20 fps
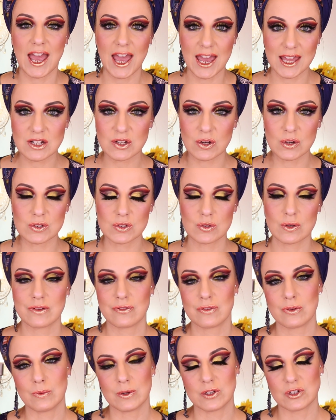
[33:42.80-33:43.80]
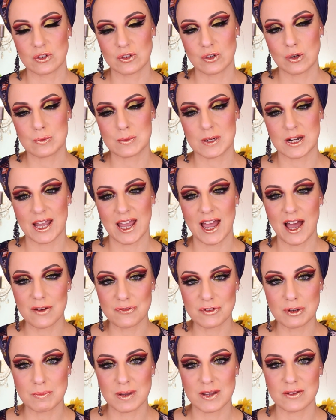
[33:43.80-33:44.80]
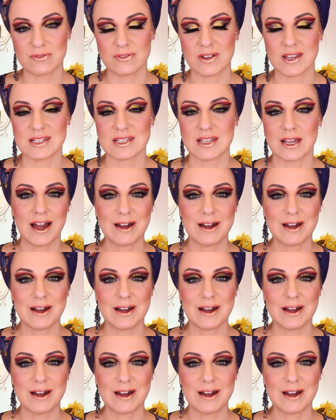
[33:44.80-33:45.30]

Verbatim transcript: And also, if you want to know what I have on my face,